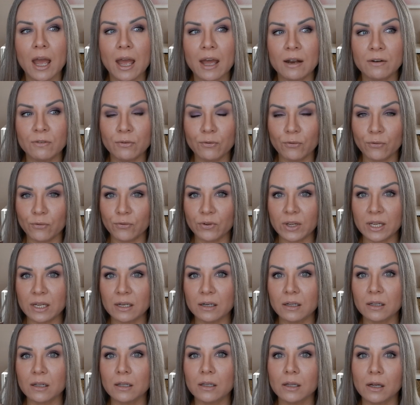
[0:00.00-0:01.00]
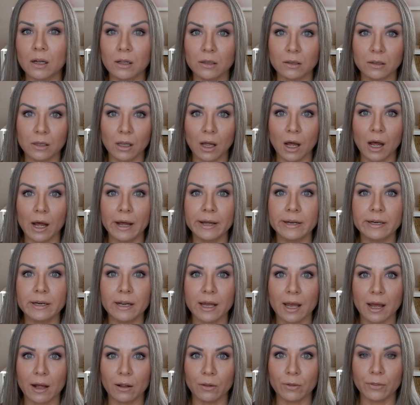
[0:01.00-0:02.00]
and feel a
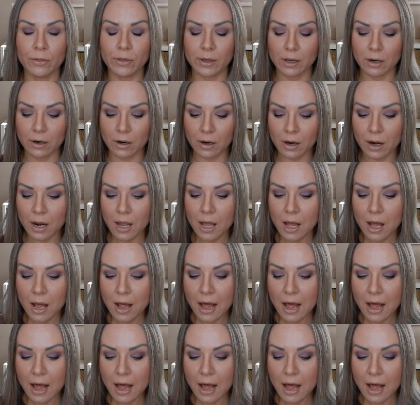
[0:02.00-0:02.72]
lot healthier.